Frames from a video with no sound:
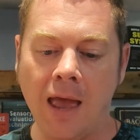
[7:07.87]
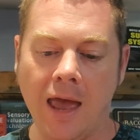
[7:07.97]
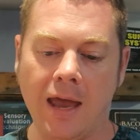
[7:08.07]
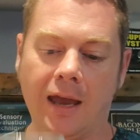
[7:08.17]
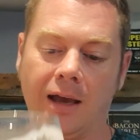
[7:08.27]

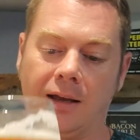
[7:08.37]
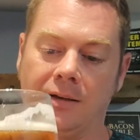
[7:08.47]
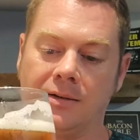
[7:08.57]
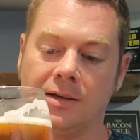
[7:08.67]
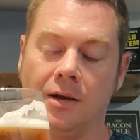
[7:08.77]

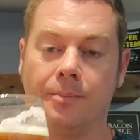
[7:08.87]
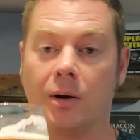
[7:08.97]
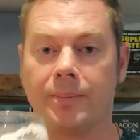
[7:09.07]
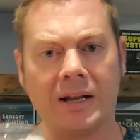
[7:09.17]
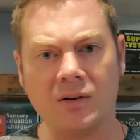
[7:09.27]
and
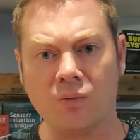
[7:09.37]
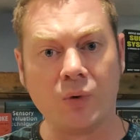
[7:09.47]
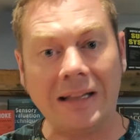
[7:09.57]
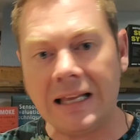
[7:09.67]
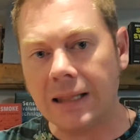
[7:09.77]
but but
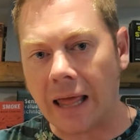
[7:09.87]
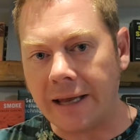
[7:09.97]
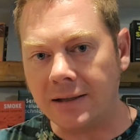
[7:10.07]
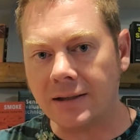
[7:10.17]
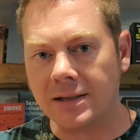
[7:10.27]
really
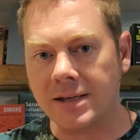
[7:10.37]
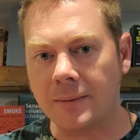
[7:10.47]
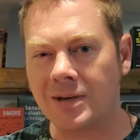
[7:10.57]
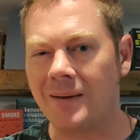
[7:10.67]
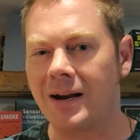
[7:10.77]
light at the same time.